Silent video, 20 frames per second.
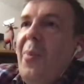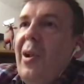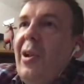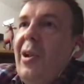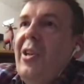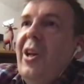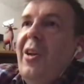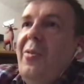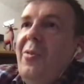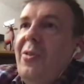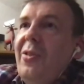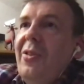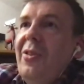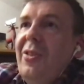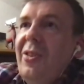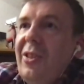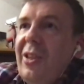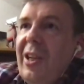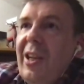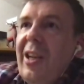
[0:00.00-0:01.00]
simply
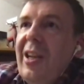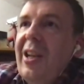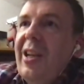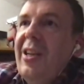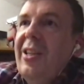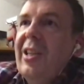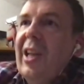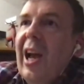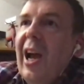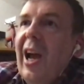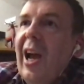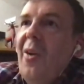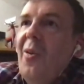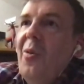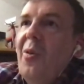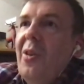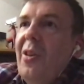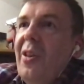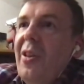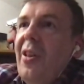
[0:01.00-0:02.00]
don't see, is
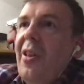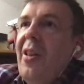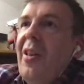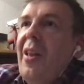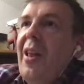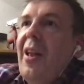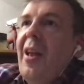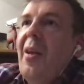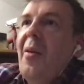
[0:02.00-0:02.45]
how